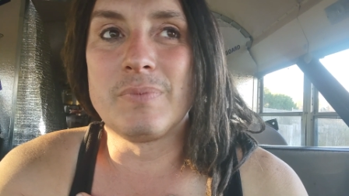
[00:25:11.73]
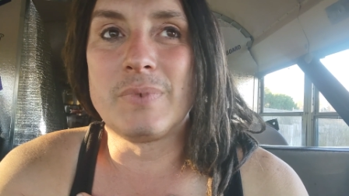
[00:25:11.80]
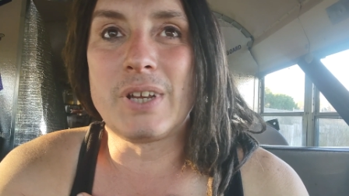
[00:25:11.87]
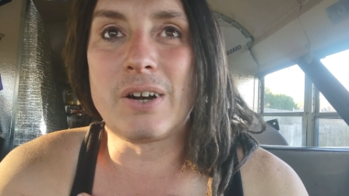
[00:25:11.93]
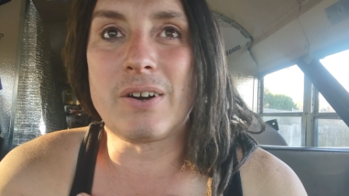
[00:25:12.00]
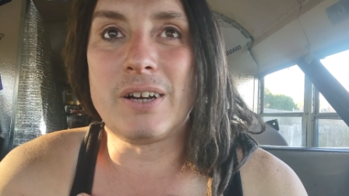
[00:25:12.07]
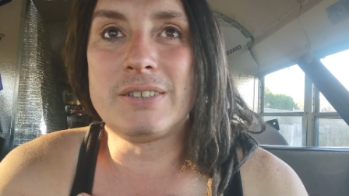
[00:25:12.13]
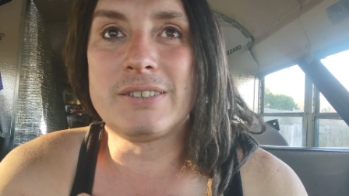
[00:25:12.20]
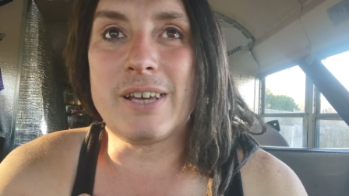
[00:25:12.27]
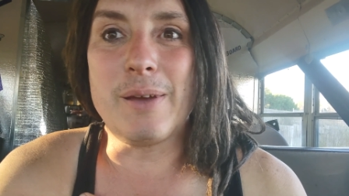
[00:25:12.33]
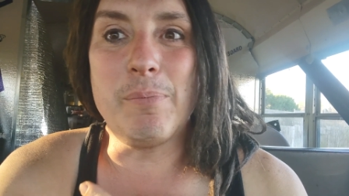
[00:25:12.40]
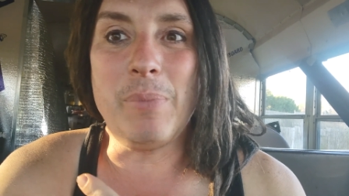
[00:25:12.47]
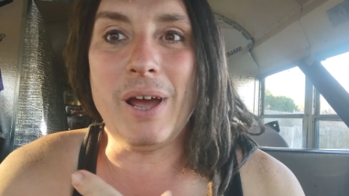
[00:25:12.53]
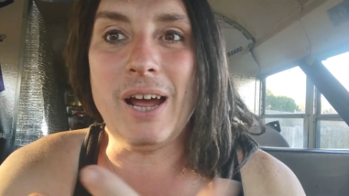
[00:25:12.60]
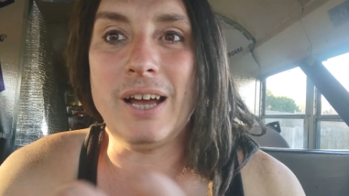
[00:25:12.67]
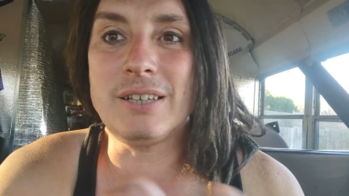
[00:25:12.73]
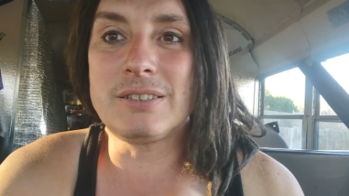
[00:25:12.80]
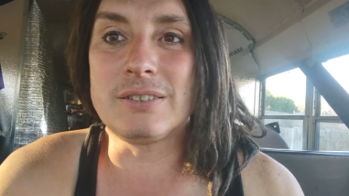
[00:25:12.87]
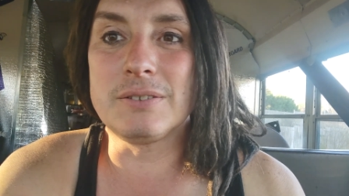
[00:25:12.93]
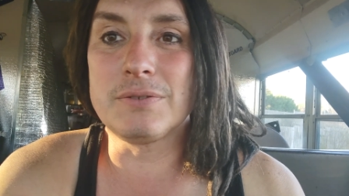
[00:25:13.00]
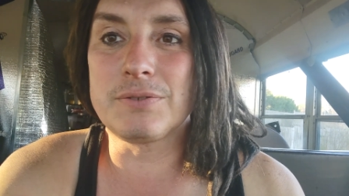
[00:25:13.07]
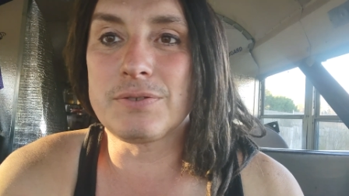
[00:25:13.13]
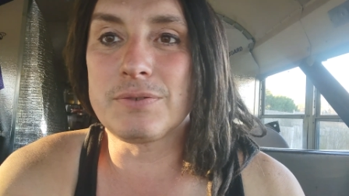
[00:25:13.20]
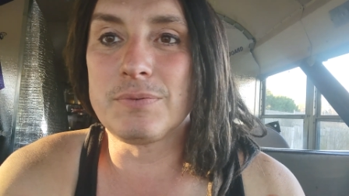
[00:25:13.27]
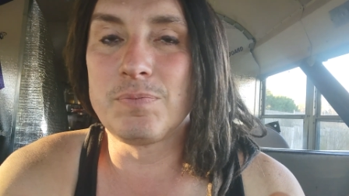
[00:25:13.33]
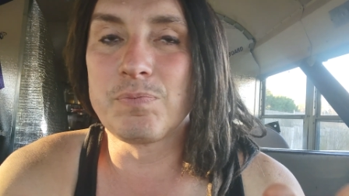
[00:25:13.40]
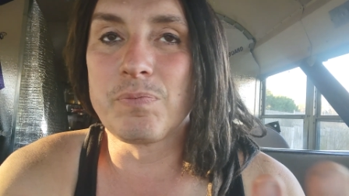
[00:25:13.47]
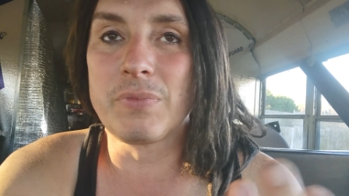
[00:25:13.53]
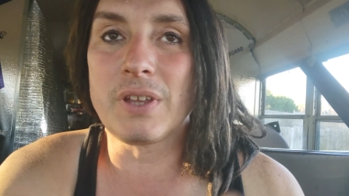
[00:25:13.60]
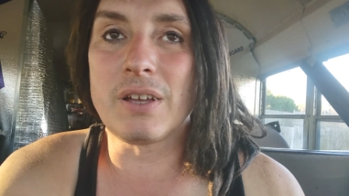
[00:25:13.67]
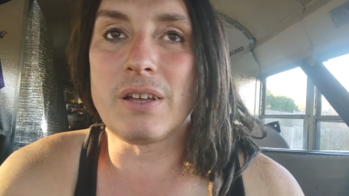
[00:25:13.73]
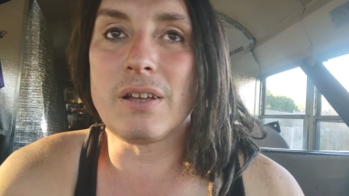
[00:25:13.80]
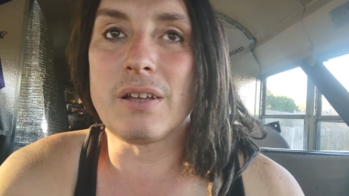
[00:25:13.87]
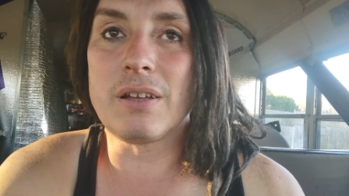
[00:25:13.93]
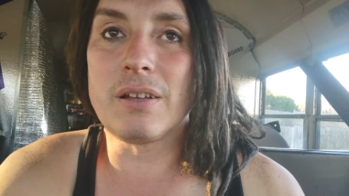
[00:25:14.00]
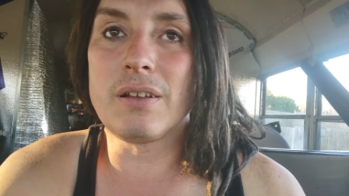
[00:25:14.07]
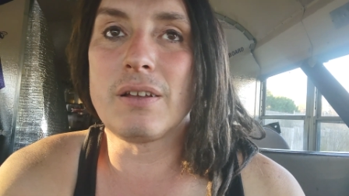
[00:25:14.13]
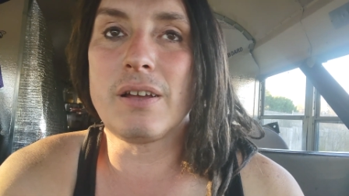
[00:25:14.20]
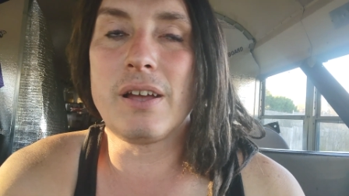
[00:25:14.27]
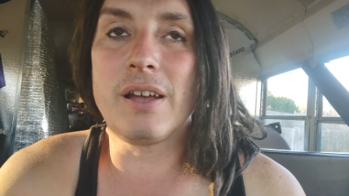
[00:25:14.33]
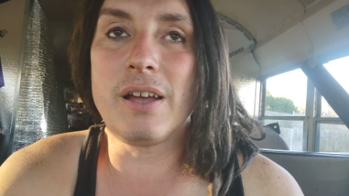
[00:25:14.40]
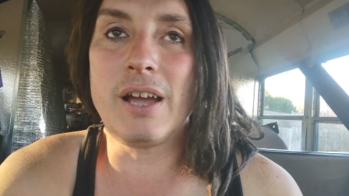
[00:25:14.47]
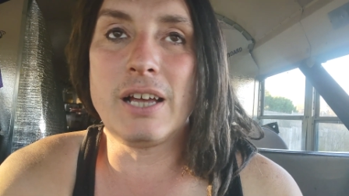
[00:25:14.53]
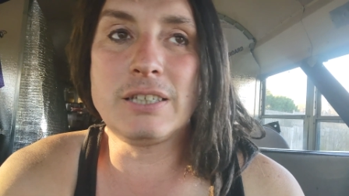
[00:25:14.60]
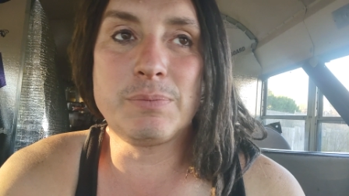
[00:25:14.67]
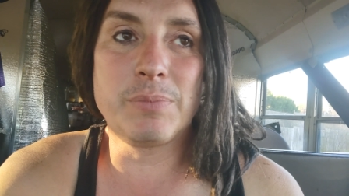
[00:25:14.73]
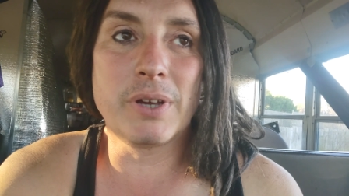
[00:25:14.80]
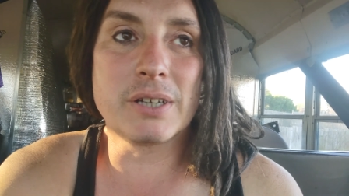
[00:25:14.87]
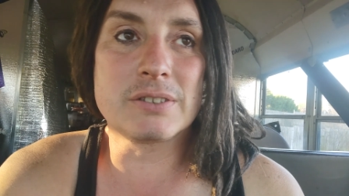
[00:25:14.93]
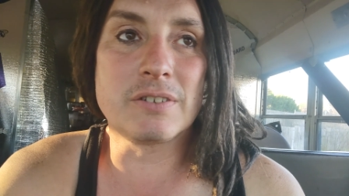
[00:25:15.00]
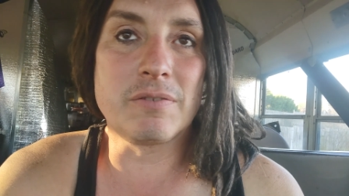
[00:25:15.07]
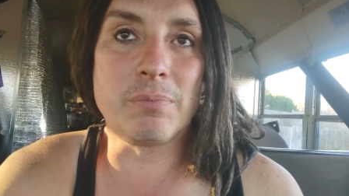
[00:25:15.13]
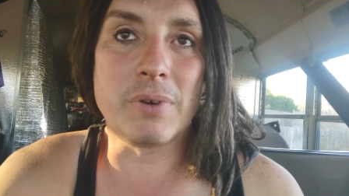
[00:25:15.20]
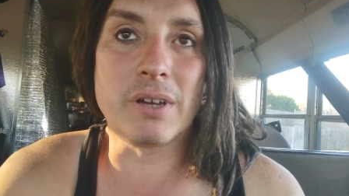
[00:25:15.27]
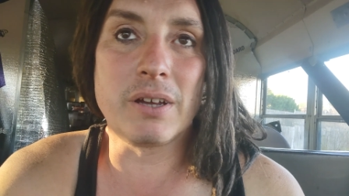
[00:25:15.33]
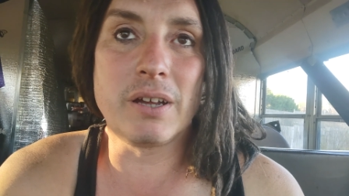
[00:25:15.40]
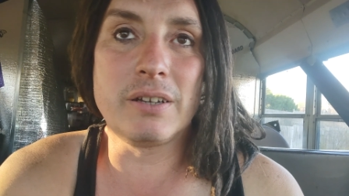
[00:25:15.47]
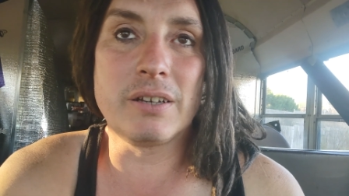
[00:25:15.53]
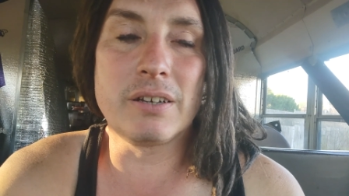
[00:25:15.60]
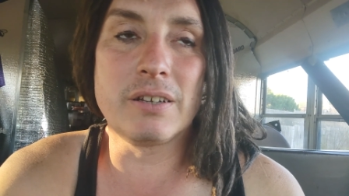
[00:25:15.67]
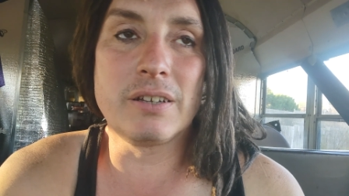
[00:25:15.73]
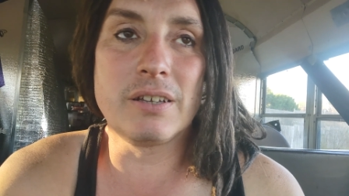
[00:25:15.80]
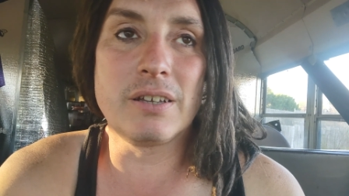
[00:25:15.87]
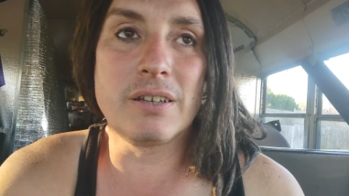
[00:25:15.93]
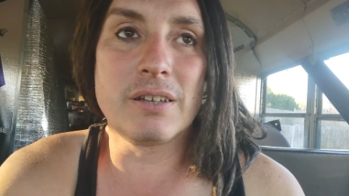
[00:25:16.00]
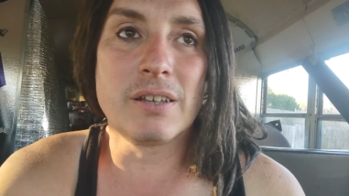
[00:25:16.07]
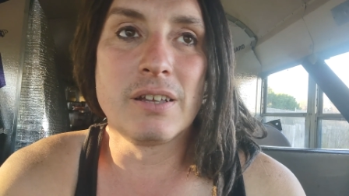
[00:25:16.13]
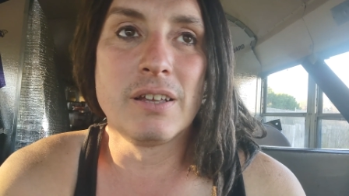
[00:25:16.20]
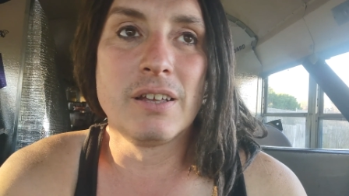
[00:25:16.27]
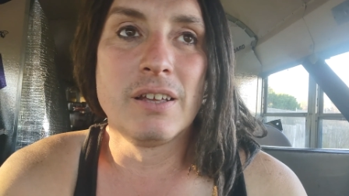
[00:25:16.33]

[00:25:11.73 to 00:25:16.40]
dare I say, passive uh, aspects of my identity